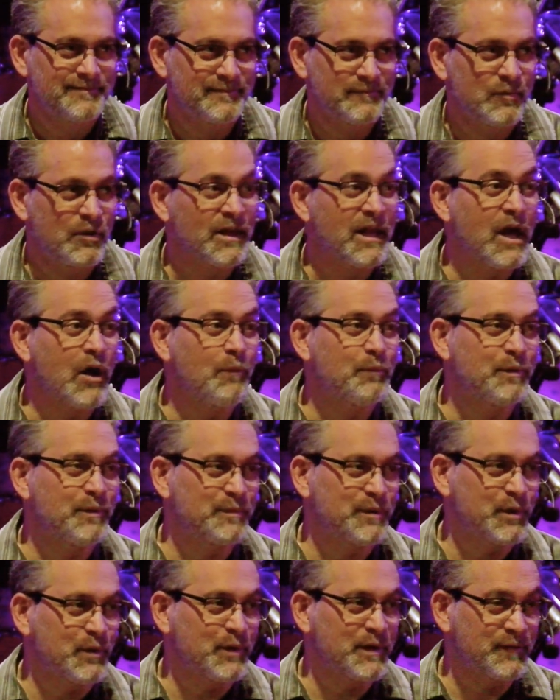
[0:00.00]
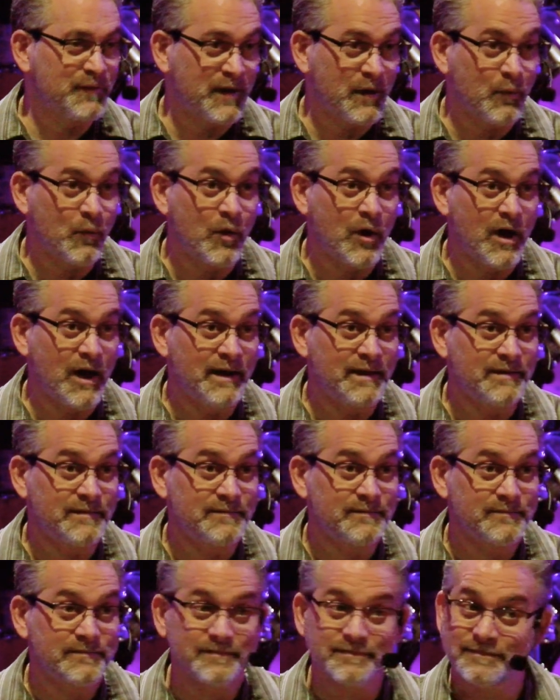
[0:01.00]
We'll help them do it if they want.
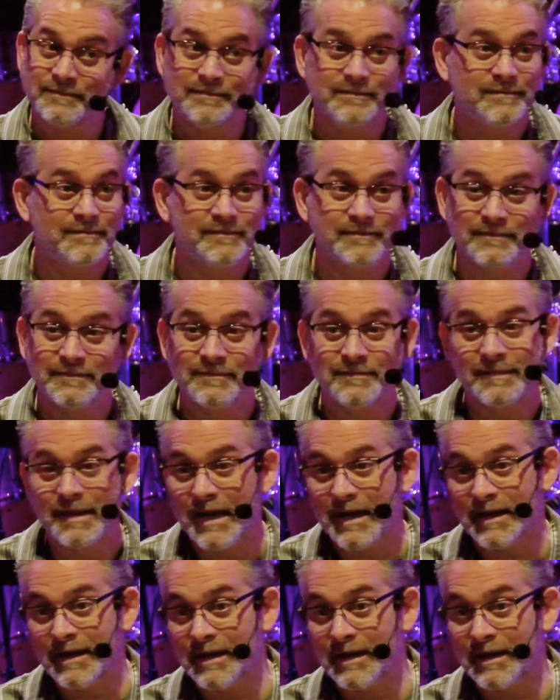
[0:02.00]
Not